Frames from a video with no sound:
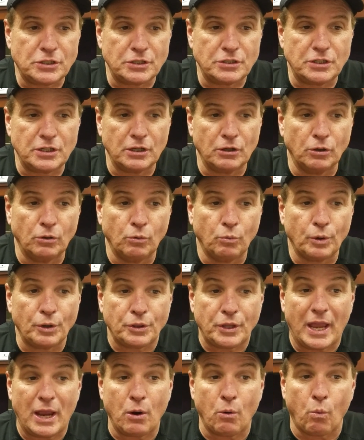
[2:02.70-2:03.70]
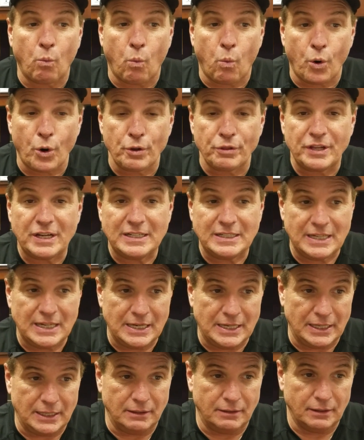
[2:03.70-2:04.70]
to deal with a worthy
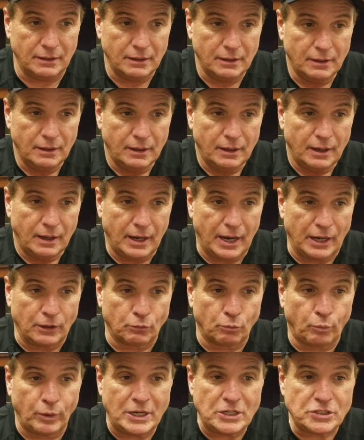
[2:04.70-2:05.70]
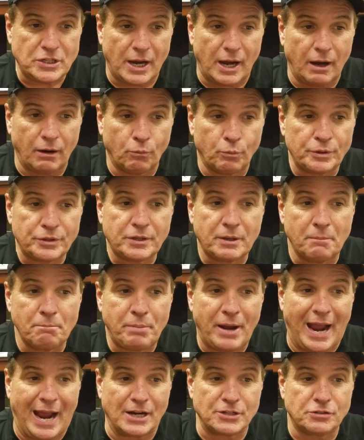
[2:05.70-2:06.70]
deed and reach out with
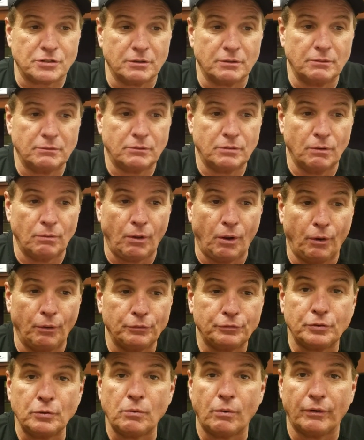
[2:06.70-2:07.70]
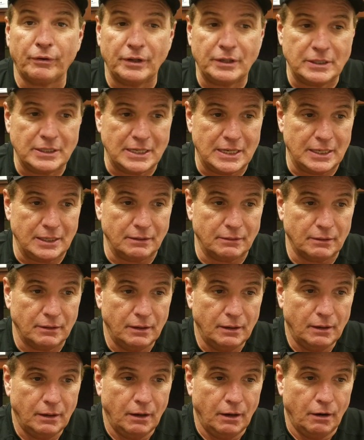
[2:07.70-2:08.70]
compassion to those who are in need.
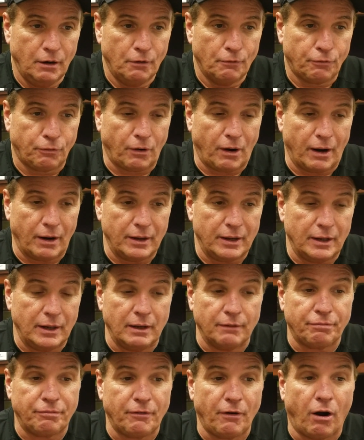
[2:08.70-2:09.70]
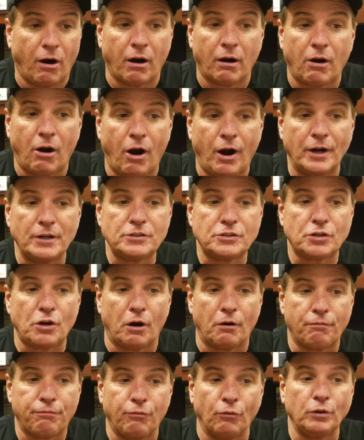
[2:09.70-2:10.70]
For if our hearts
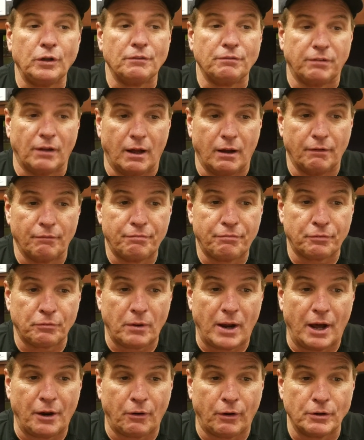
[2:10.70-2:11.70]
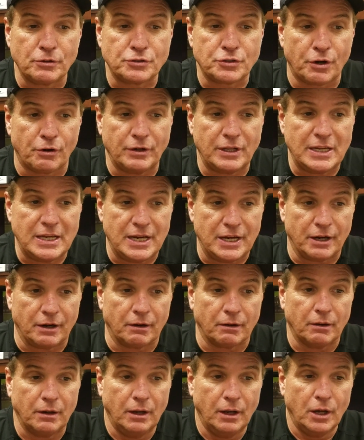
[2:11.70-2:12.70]
are full of love throughout our journey
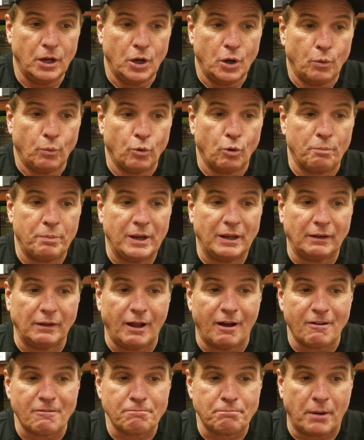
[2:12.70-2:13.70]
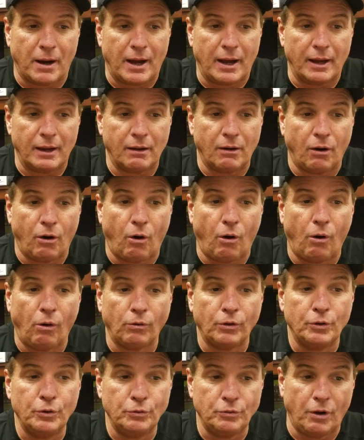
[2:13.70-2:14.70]
here, we'll be loved by
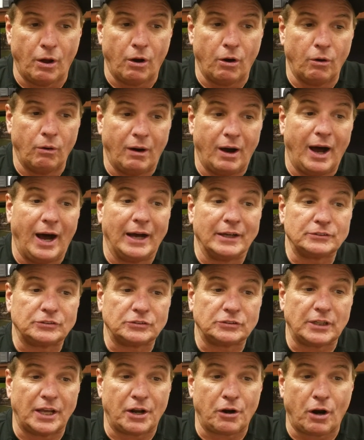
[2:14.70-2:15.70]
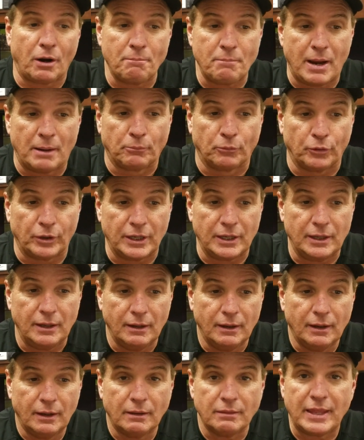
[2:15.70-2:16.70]
all who know us and our memory
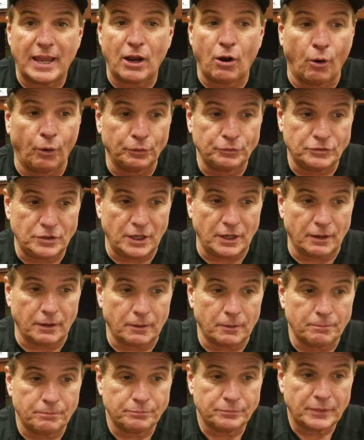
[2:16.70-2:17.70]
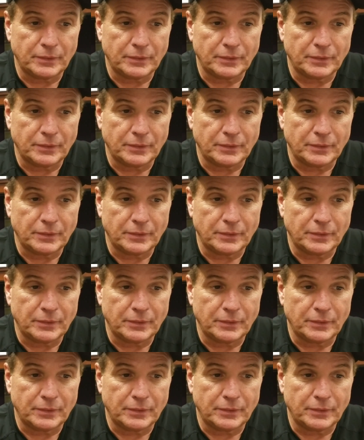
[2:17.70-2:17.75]
they hold dear.